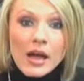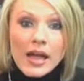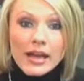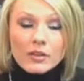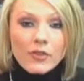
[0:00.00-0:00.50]

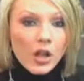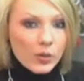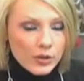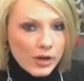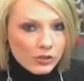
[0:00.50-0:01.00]
and
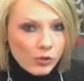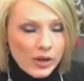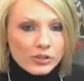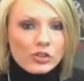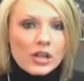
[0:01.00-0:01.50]
following
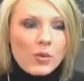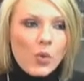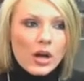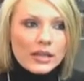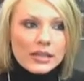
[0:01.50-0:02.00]
graduation I
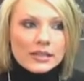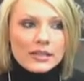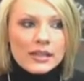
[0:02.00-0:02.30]
wanted